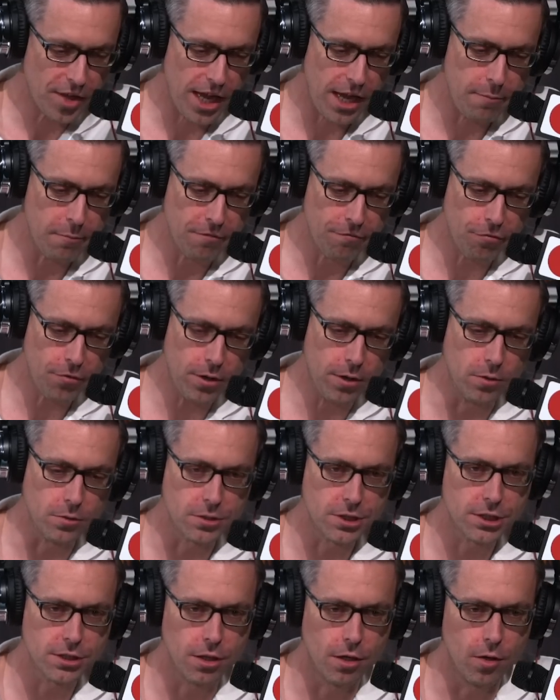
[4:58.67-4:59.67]
Game of
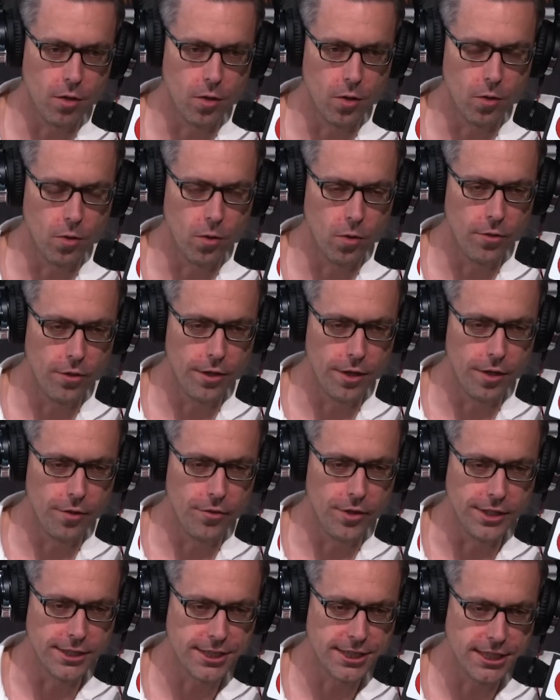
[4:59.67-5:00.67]
Thrones. So
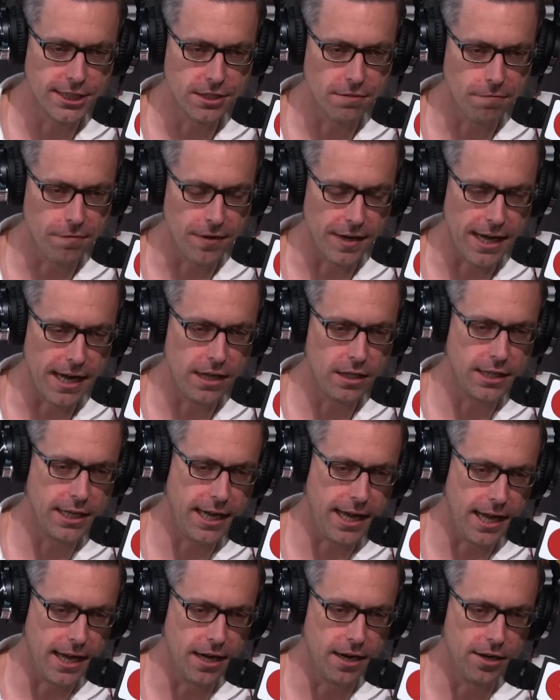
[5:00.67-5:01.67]
the season
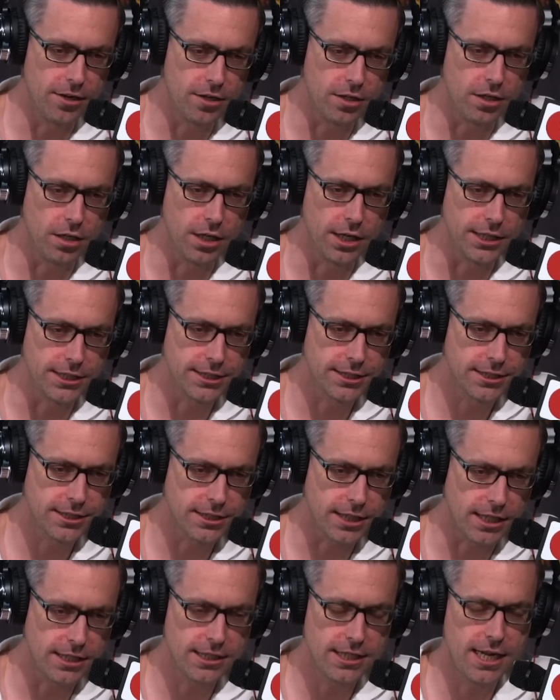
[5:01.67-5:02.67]
finale aired on a
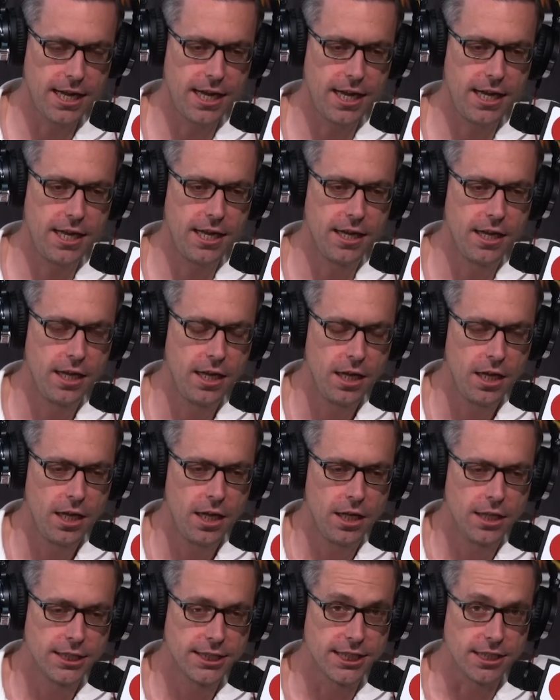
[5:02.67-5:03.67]
Sunday.
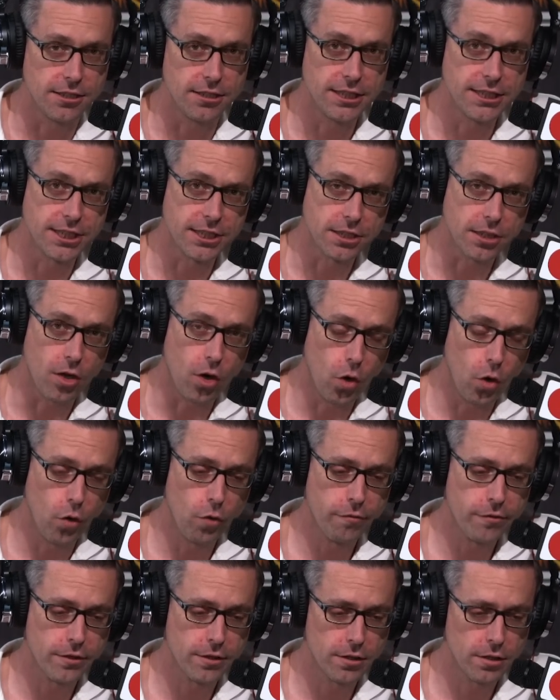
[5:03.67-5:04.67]
Series is
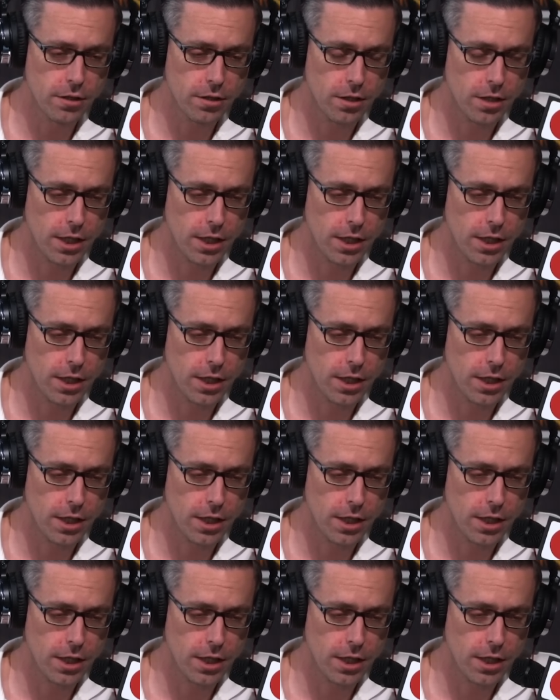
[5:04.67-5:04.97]
over.